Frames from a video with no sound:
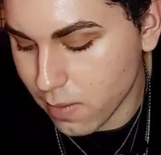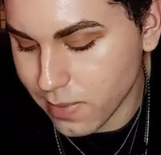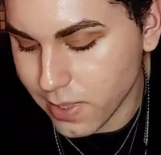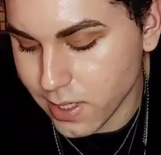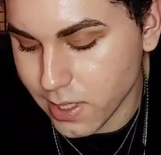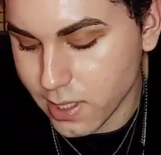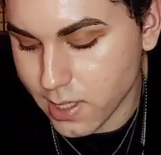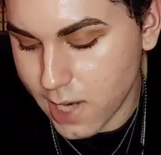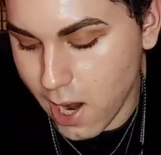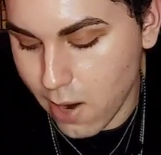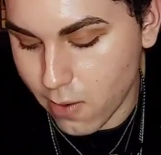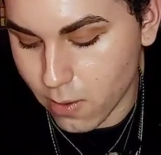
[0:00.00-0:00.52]

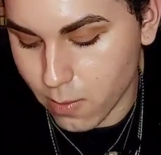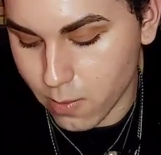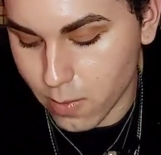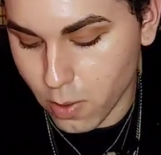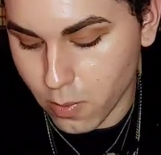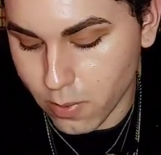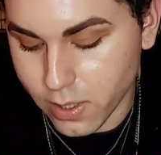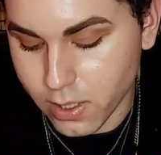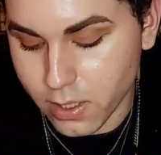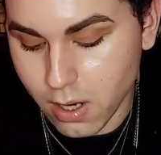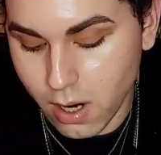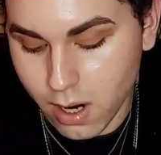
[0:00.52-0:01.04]
these tower
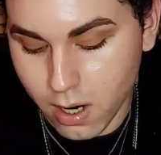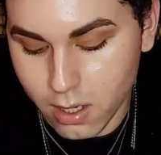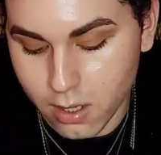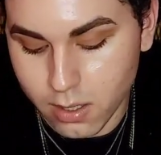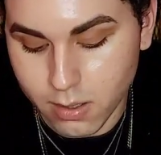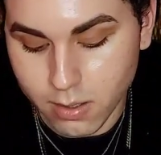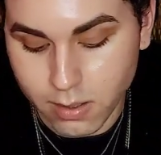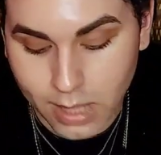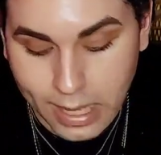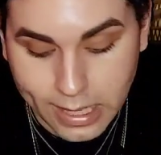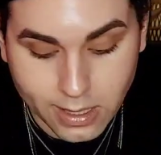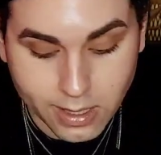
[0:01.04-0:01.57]
moments are
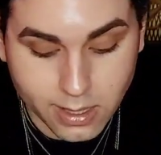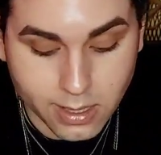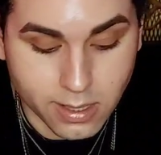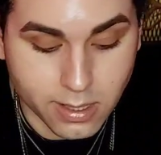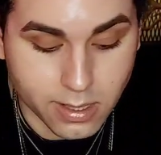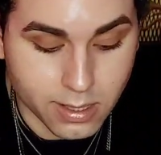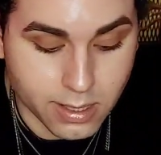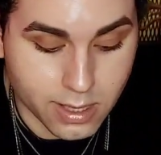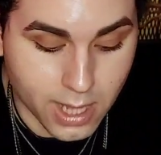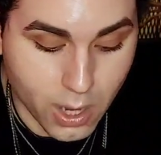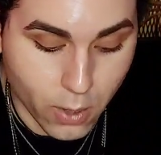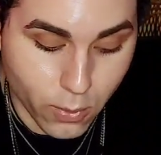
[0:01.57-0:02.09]

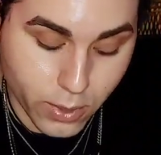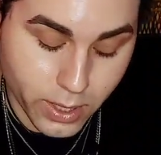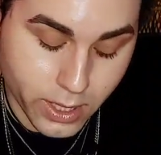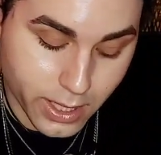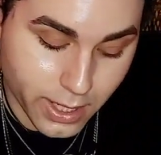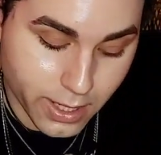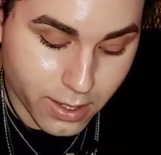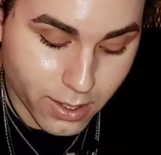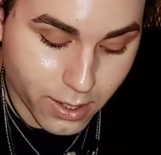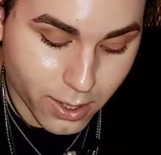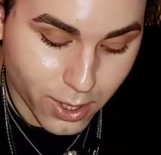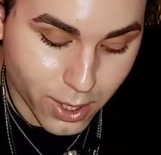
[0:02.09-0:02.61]
lessons that we
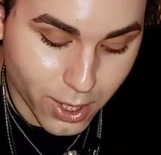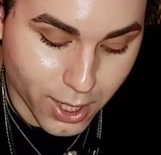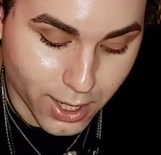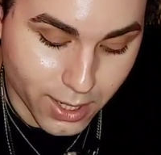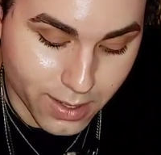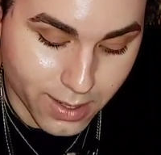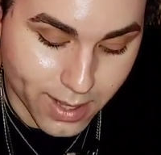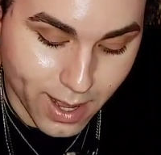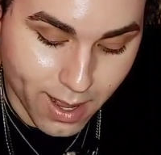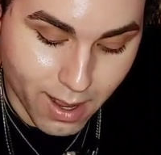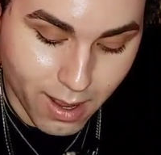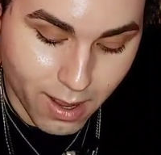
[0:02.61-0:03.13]
need to
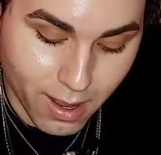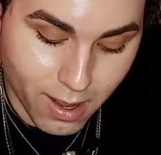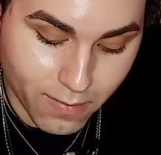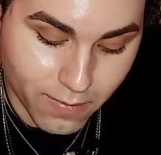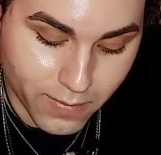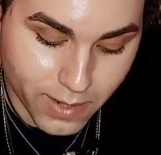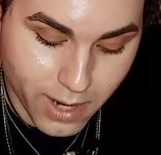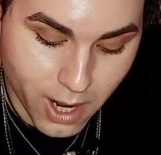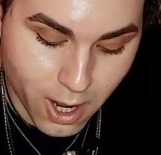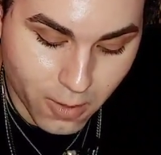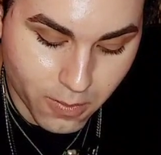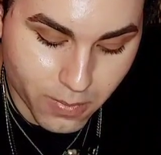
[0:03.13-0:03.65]
learn that
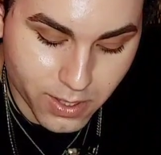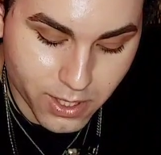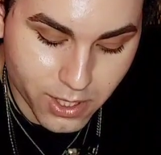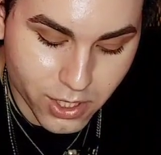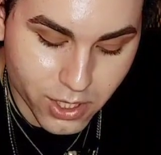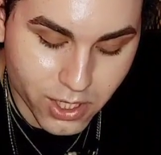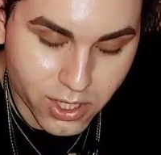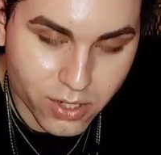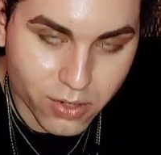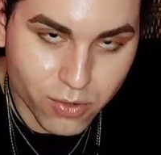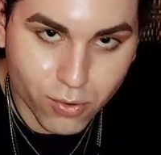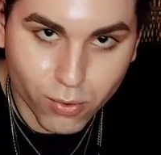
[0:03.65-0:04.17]
often help us
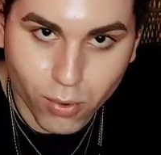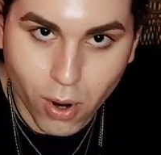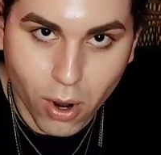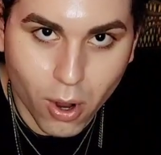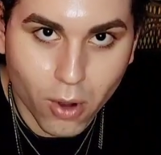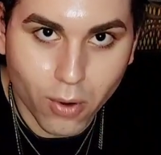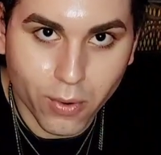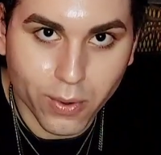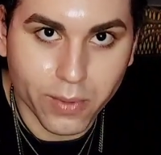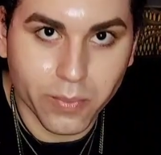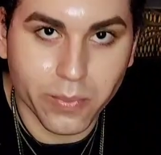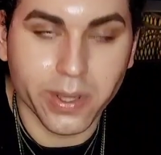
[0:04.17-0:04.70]
just
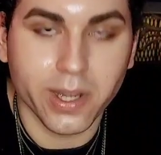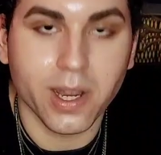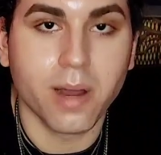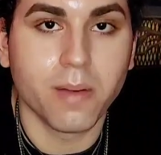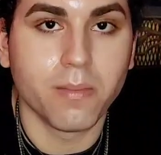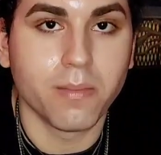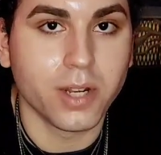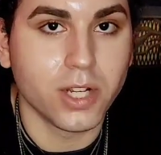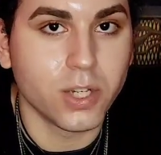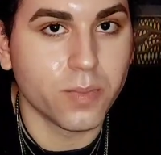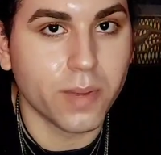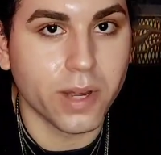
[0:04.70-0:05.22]
grow and
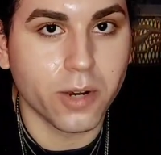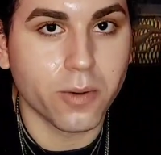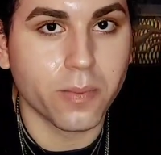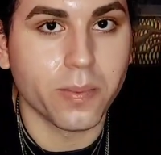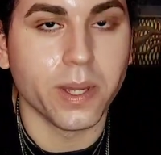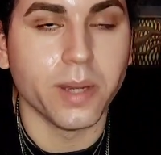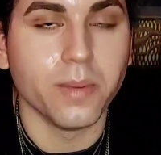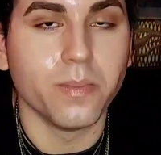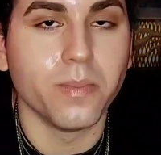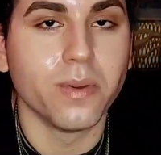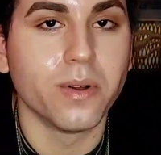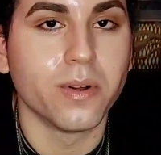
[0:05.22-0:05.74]
become much better
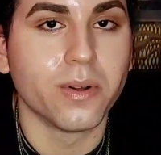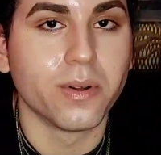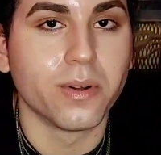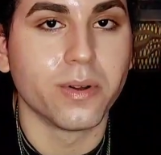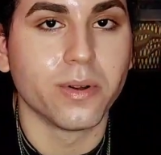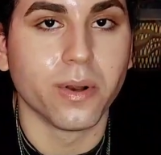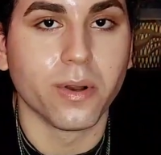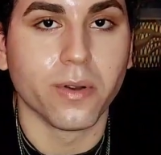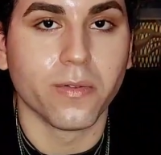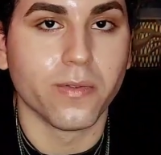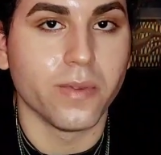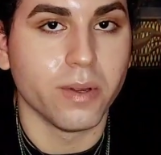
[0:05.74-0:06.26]
people
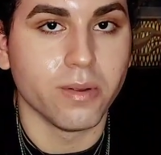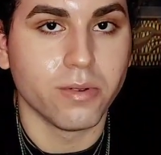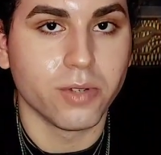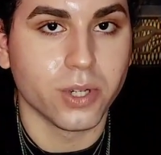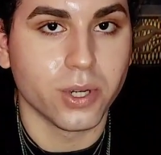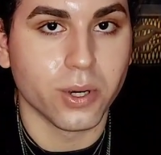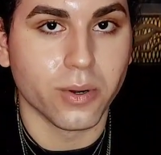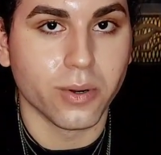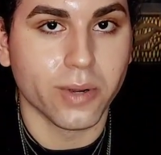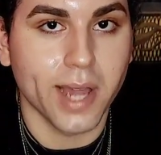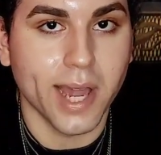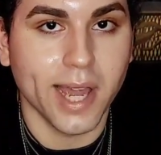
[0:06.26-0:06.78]
in our
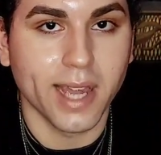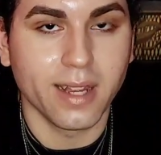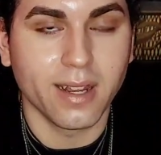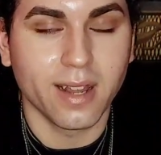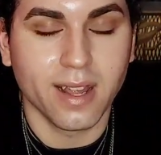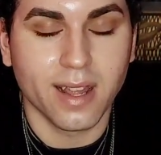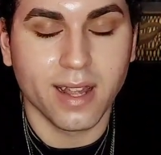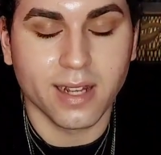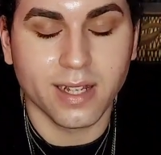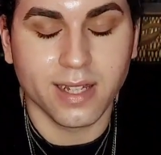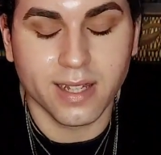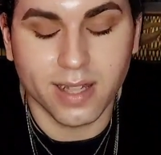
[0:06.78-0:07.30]
future, okay?
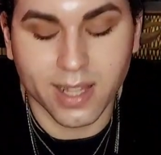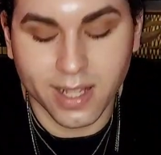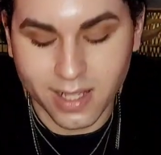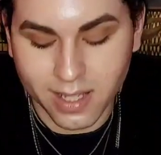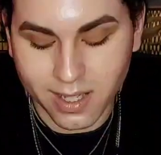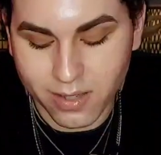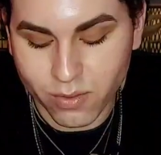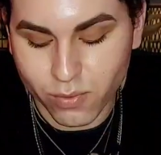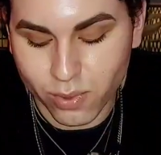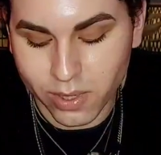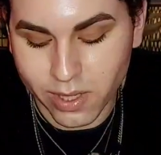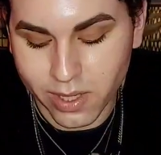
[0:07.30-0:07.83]
And this
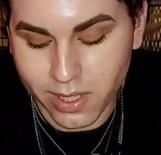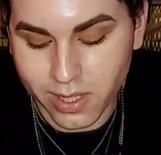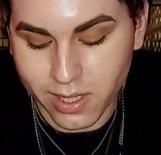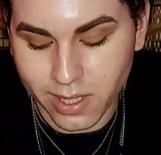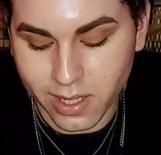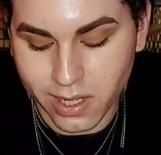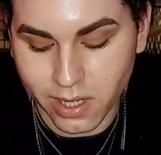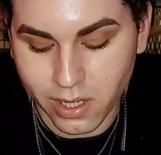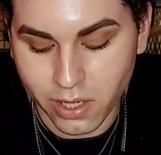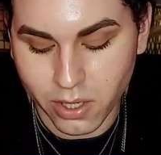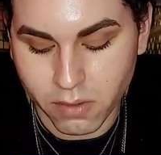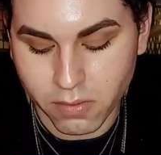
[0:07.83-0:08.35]
is really
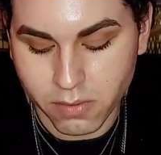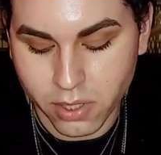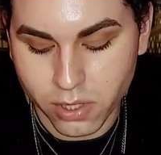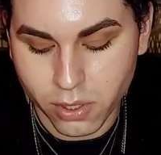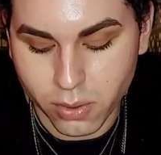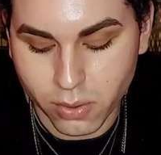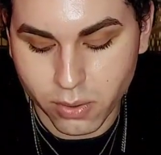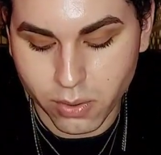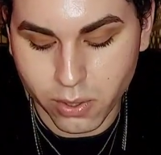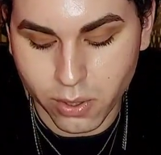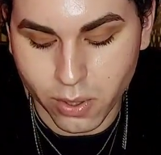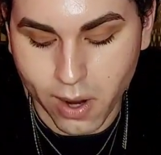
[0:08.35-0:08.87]
leading you
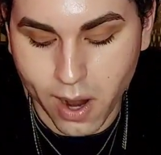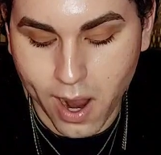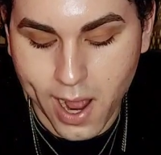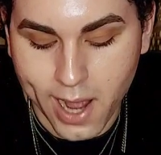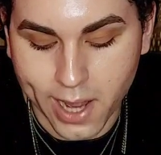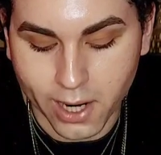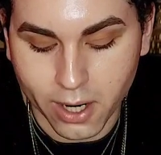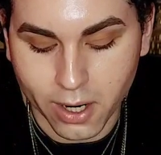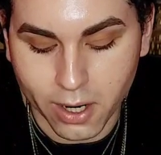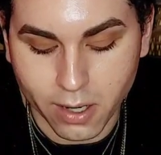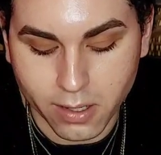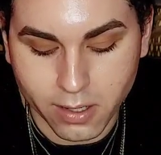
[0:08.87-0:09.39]
to your
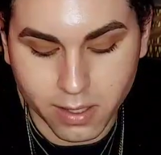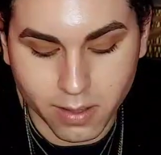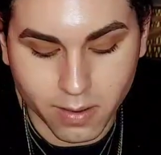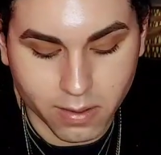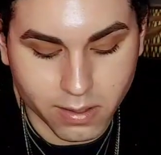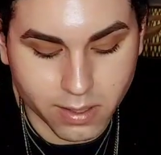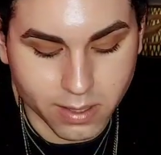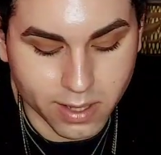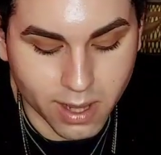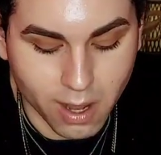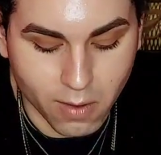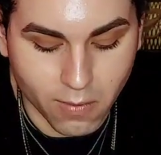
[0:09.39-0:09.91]
higher
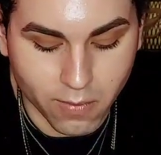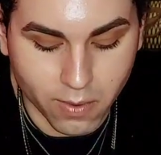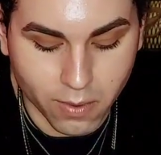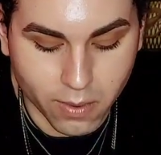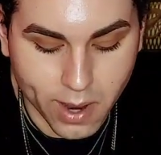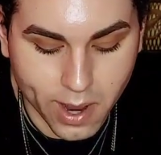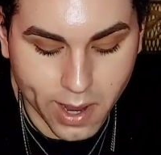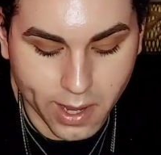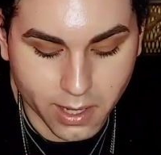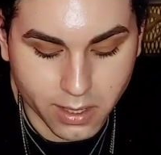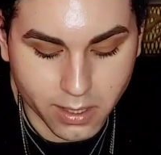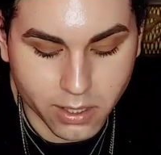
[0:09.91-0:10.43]
self,
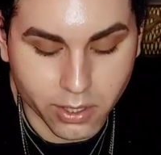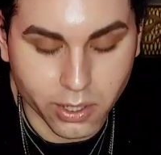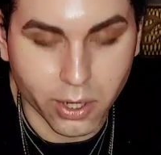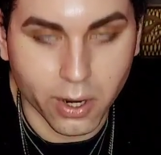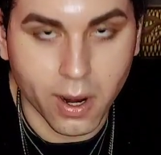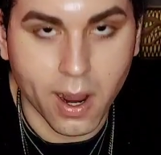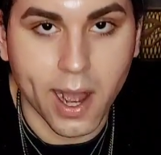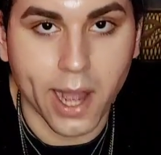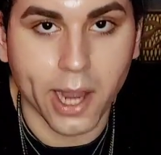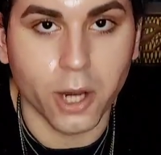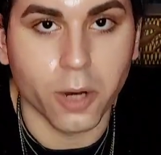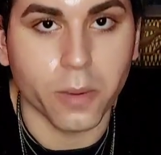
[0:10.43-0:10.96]
okay? And to your
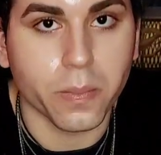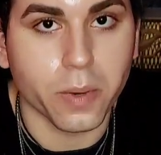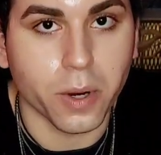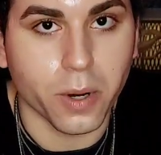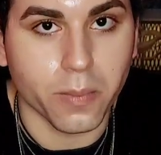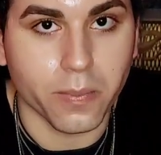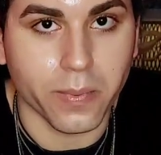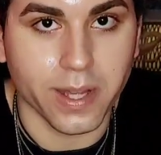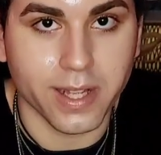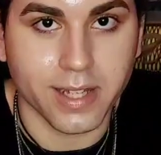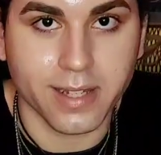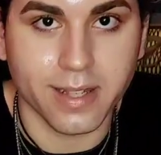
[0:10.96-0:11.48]
higher
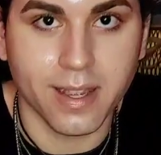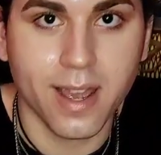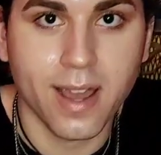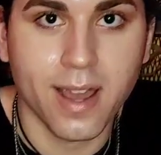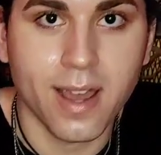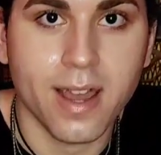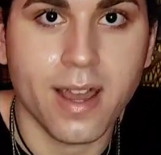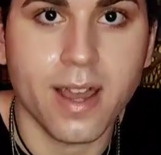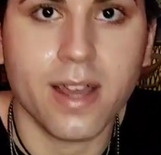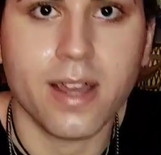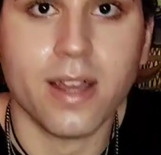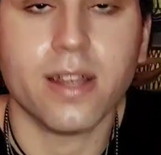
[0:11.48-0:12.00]
purpose.
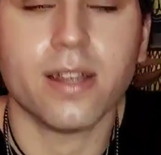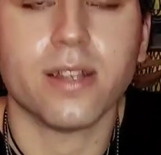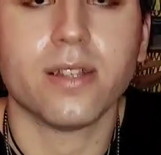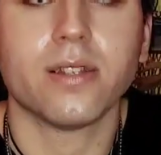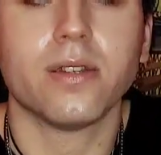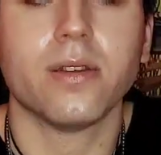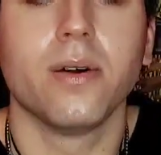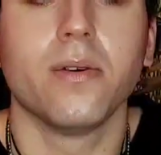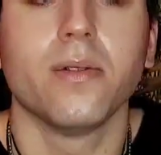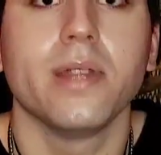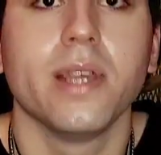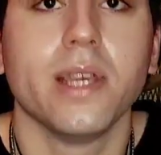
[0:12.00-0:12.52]

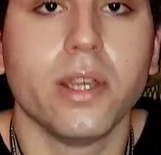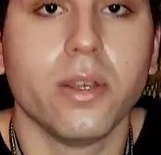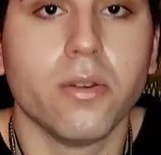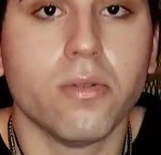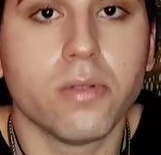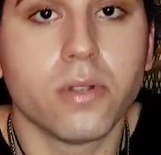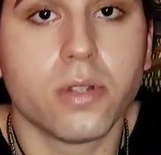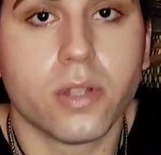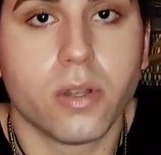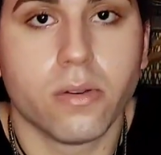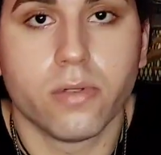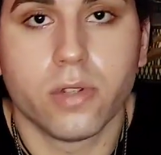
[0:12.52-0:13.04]
So thank you
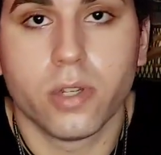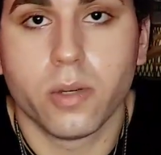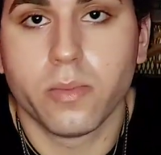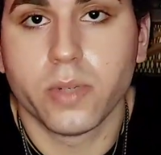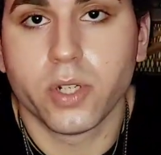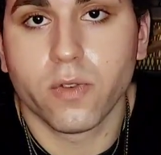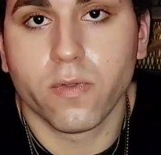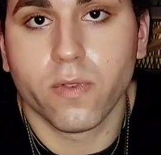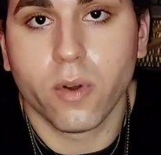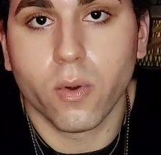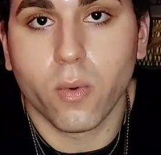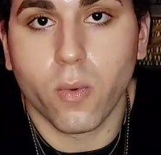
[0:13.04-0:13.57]
so
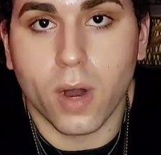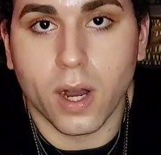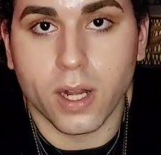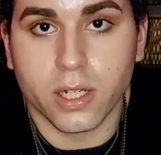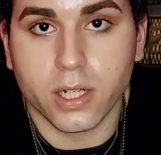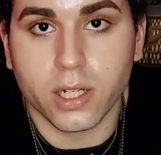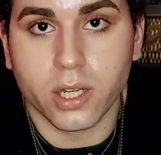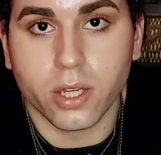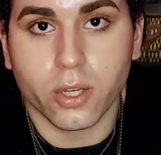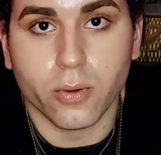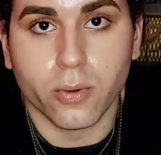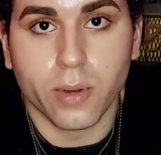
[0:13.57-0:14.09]
much for
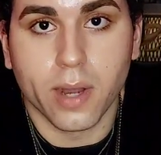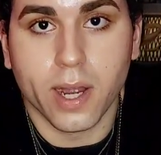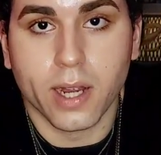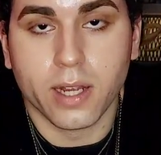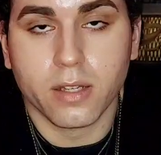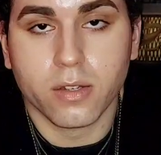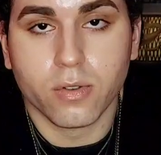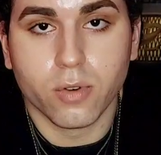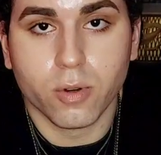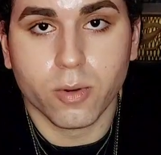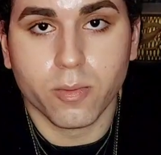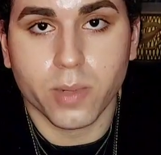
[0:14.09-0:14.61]
watching, you
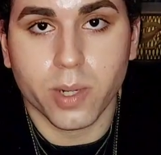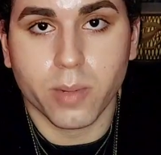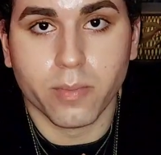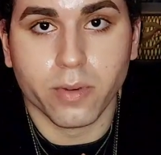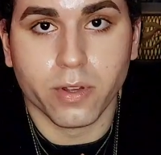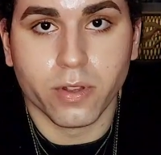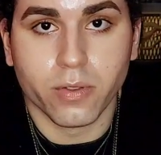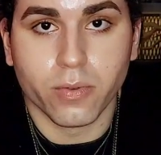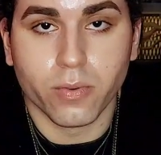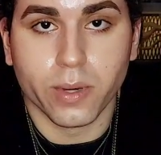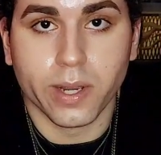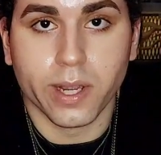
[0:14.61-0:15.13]
guys, group number
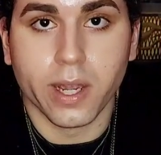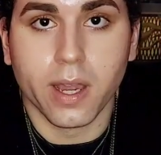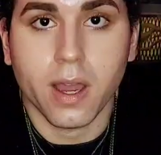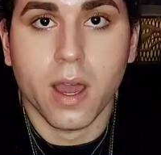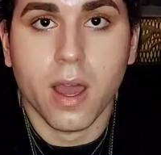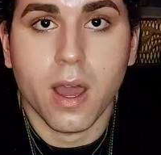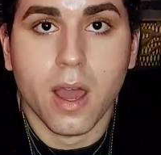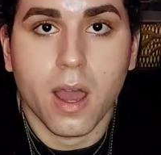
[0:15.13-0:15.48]
3.